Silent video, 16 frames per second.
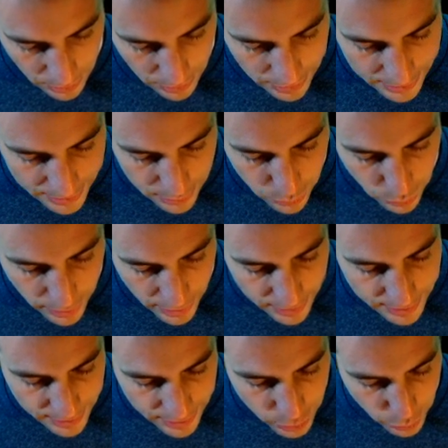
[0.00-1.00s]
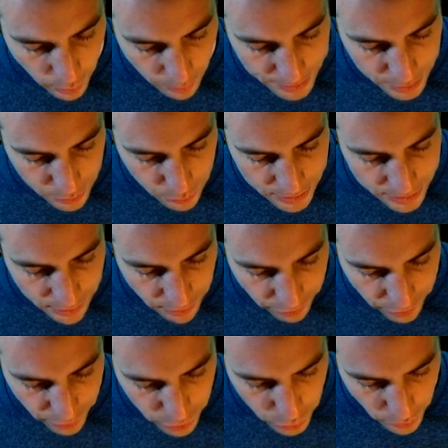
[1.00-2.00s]
Let's do that. I swap it with the
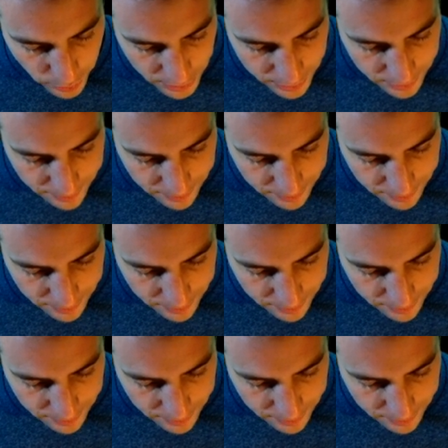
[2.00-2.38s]
first one,